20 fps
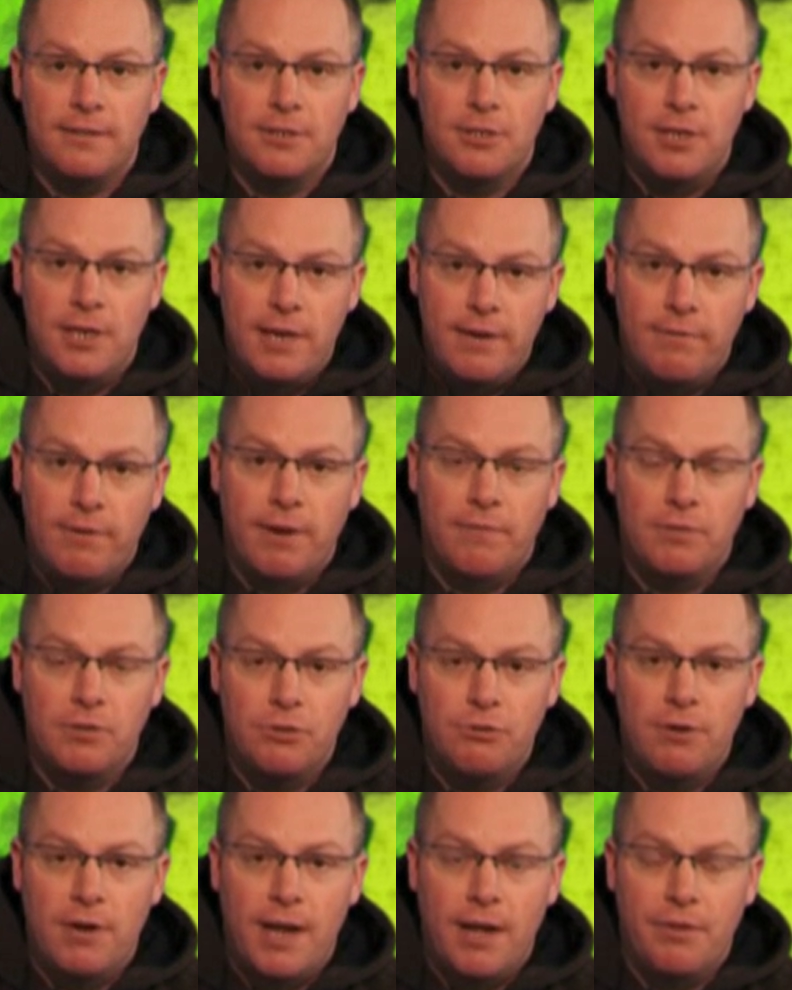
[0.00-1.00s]
So you'd either have to
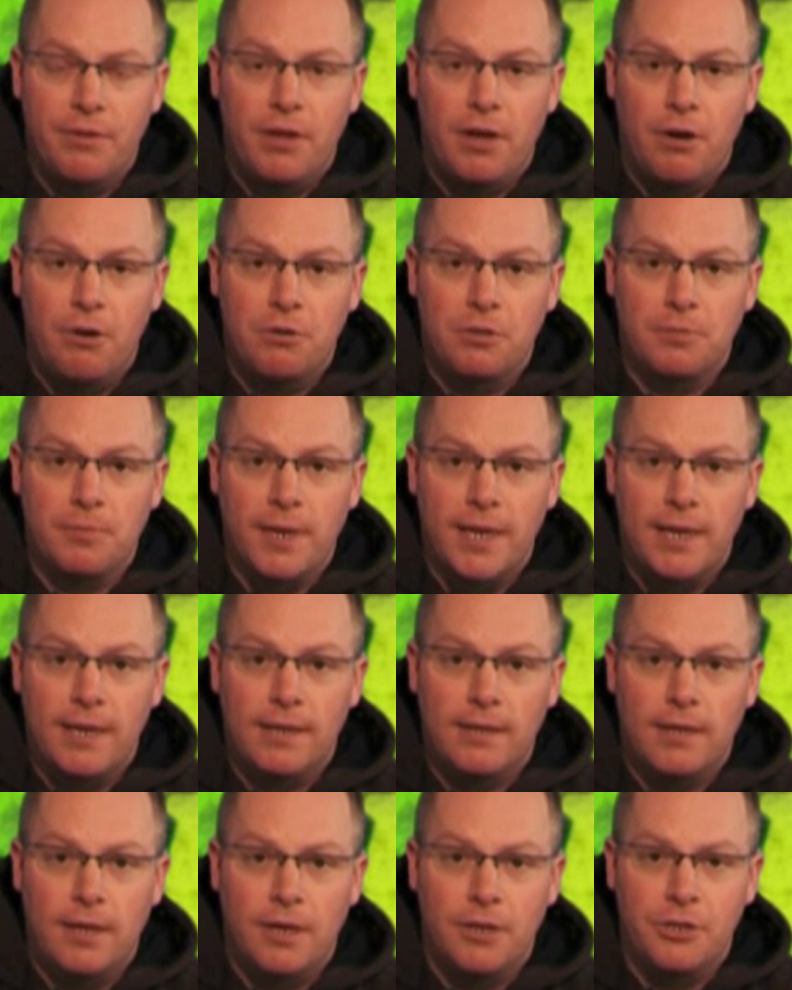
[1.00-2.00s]
drill out the hole to make it
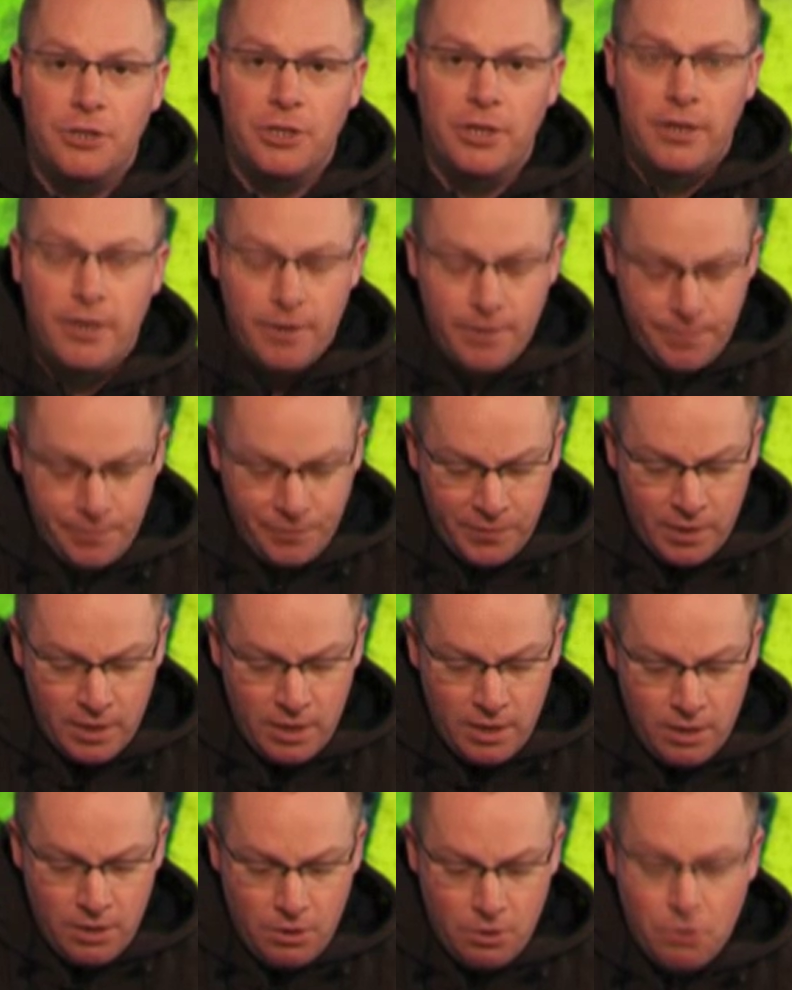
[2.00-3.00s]
larger,
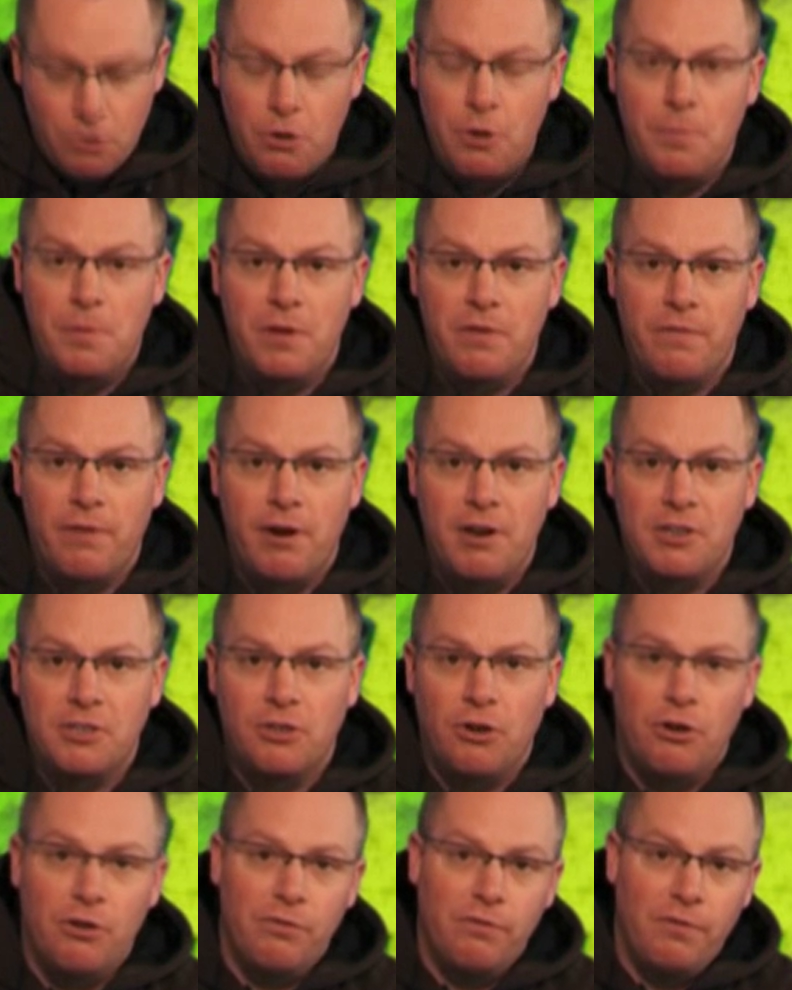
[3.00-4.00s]
or it'd be a very
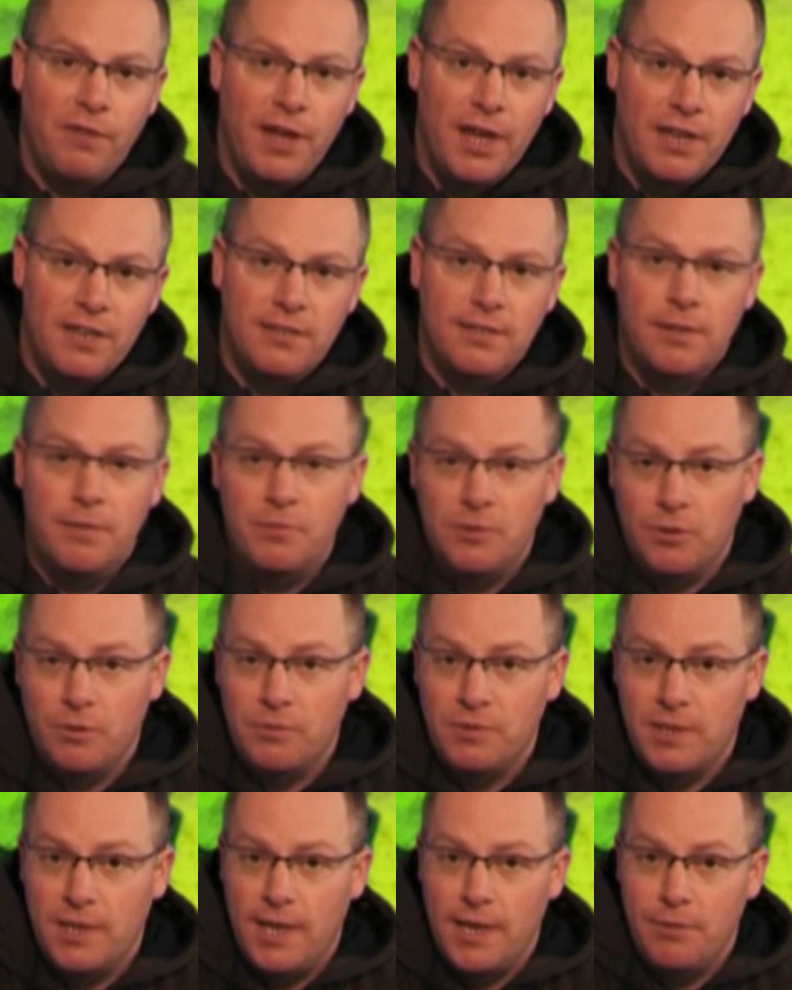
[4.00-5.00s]
tight fit, and
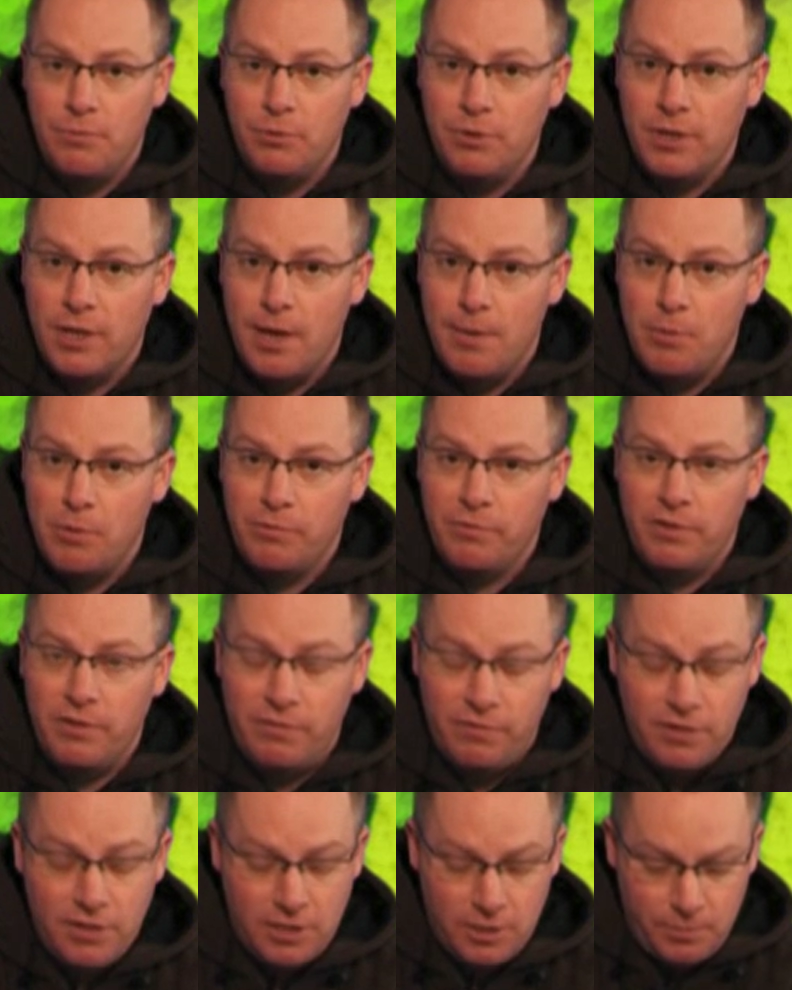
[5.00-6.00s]
sometimes the lead wouldn't come off in the
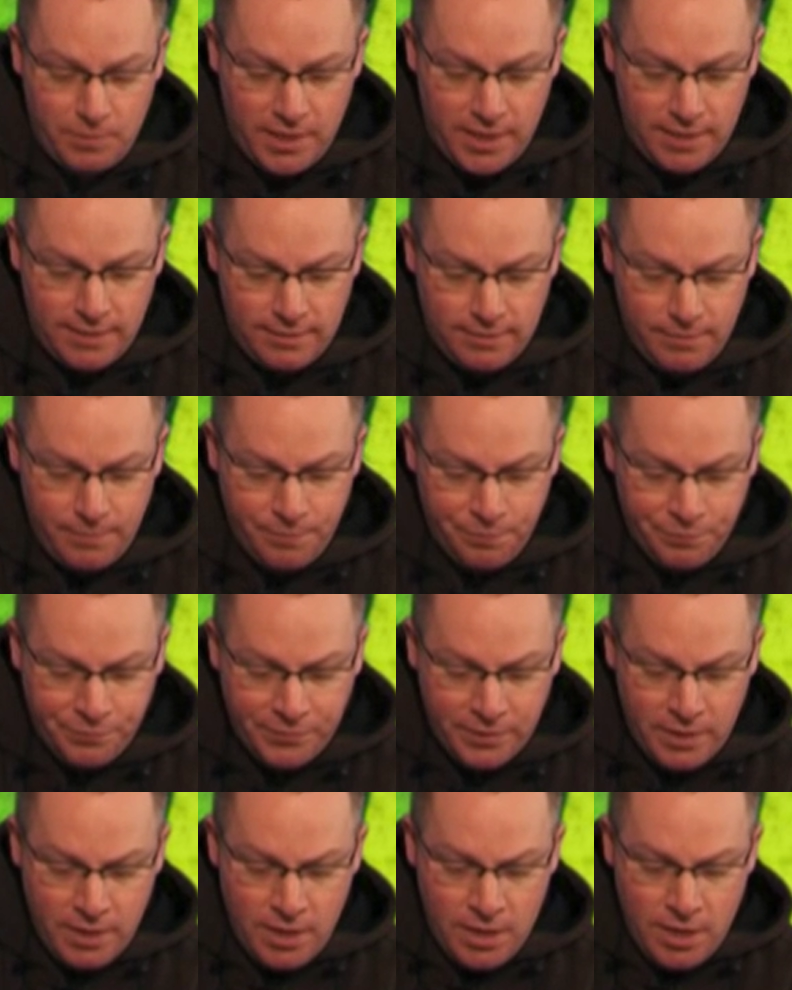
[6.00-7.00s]
first place.
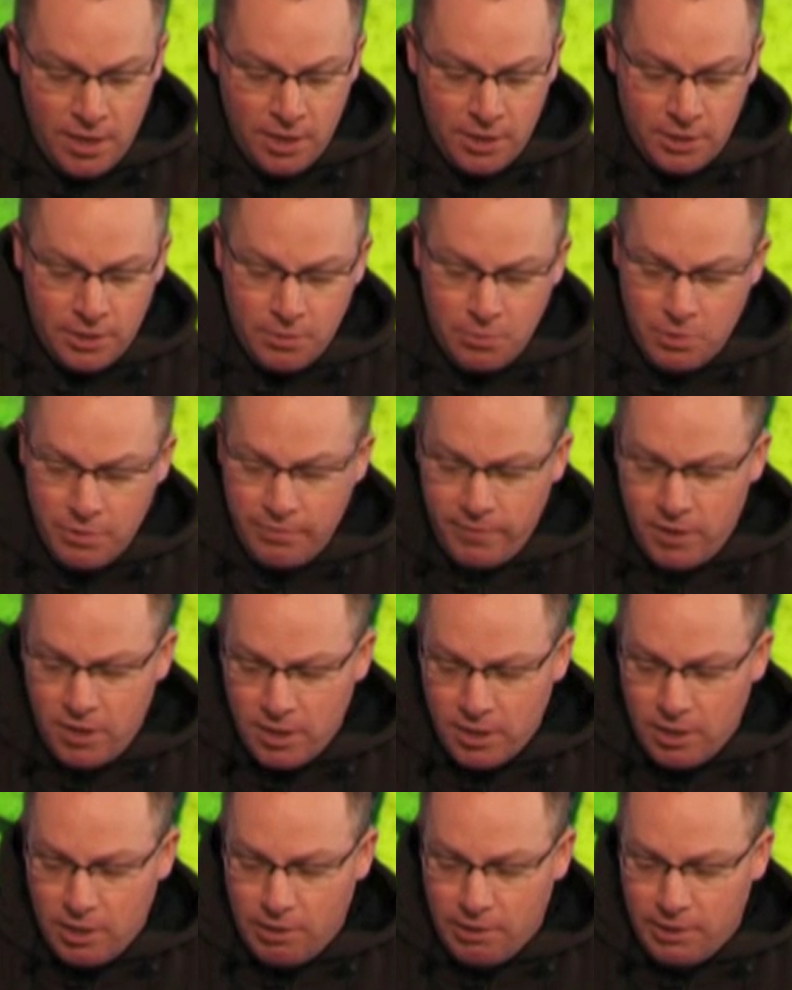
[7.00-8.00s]
So one of our
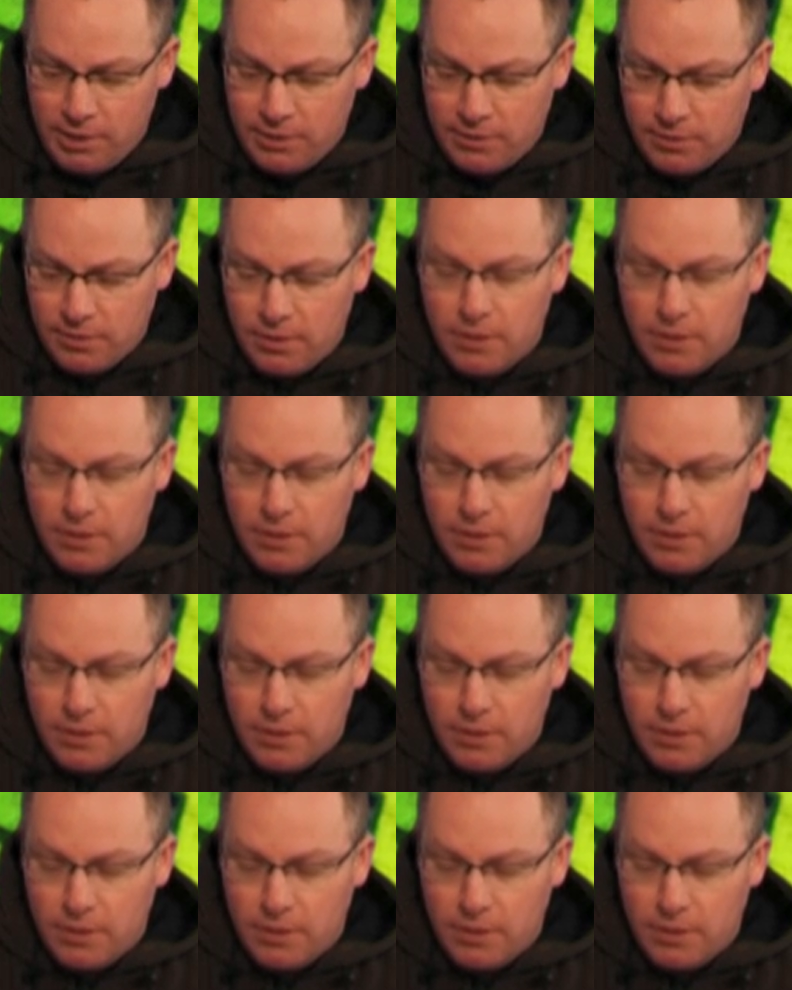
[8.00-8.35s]
guys,